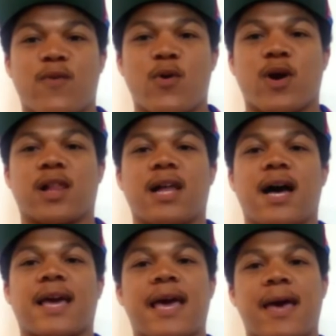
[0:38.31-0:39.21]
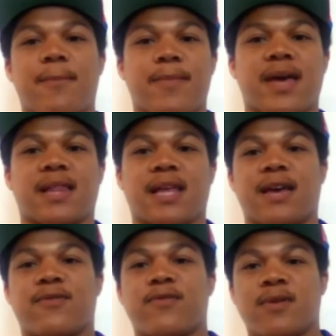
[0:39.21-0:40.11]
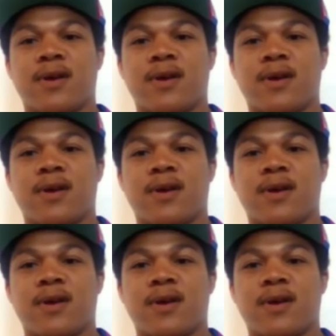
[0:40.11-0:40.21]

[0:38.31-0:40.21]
4 o'clock at MetLife.